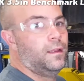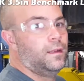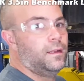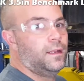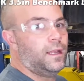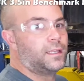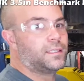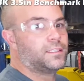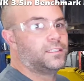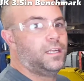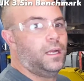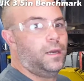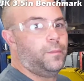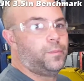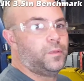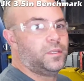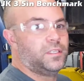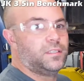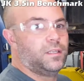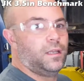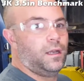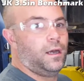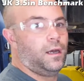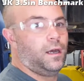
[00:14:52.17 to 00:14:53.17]
Next up
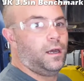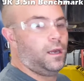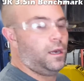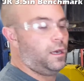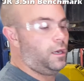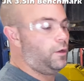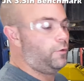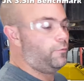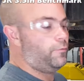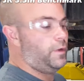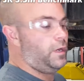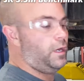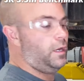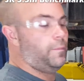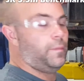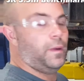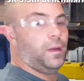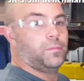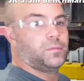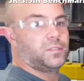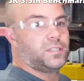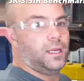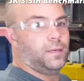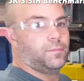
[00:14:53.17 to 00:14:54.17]
is our rear
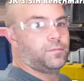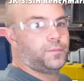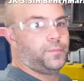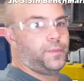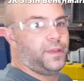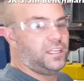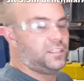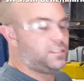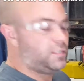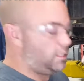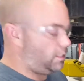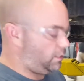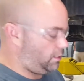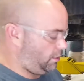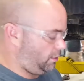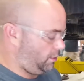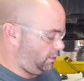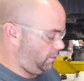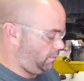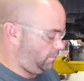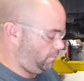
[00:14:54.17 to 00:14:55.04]
bump stop spacers.